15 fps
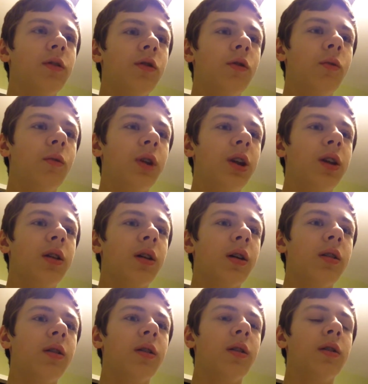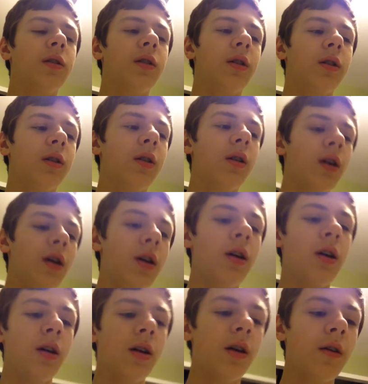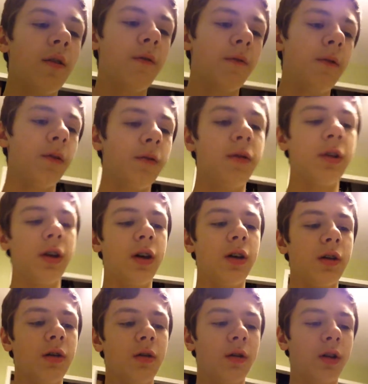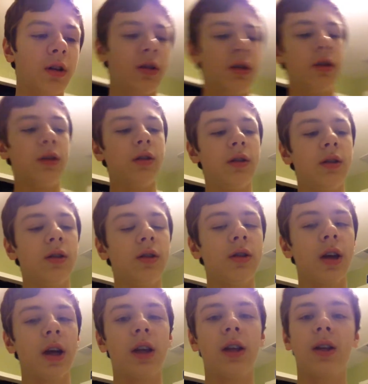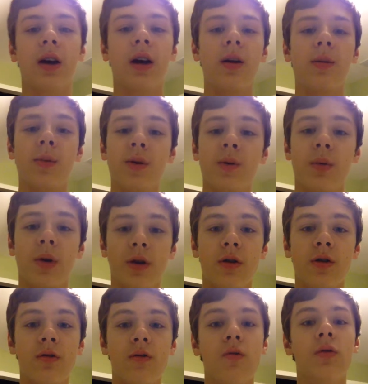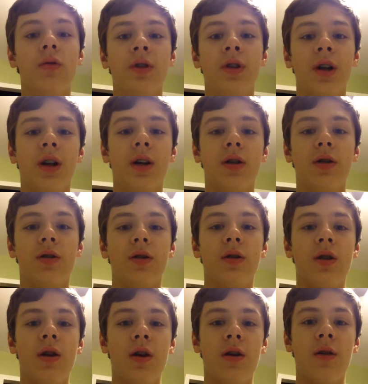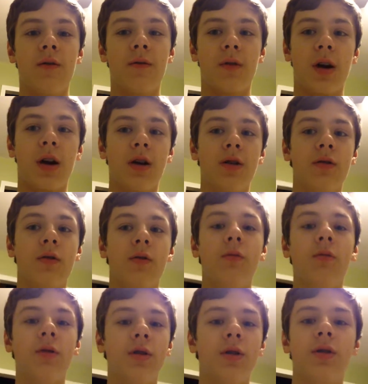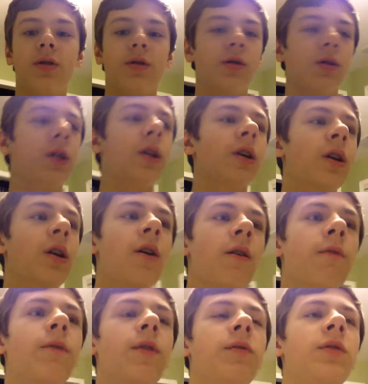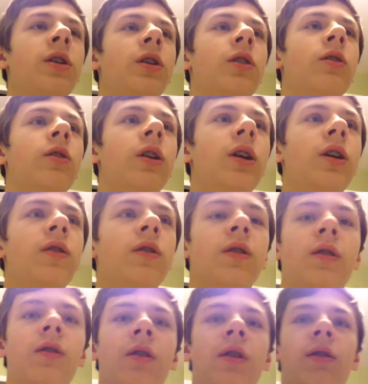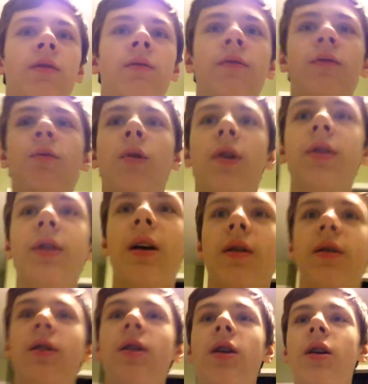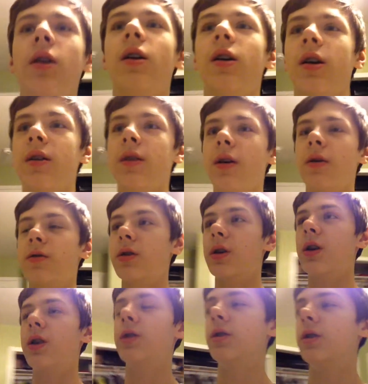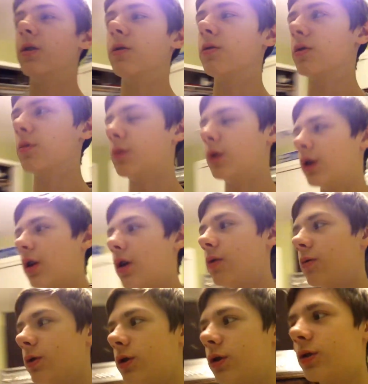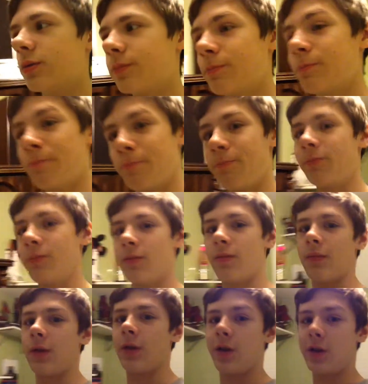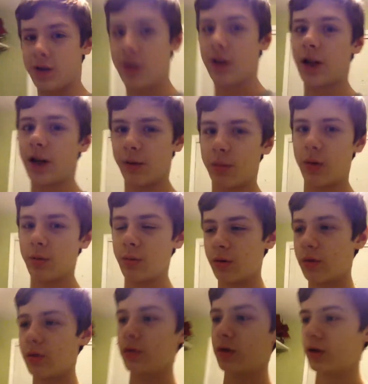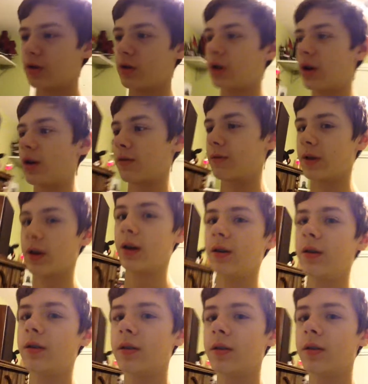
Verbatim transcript: 20 times, no, it's like 15 or like 10 times my school size for high school, which there's like 1,500 kids there, like 1,000, like 1,000 kids there, or something like that, which that's a lot of people. Just think of that.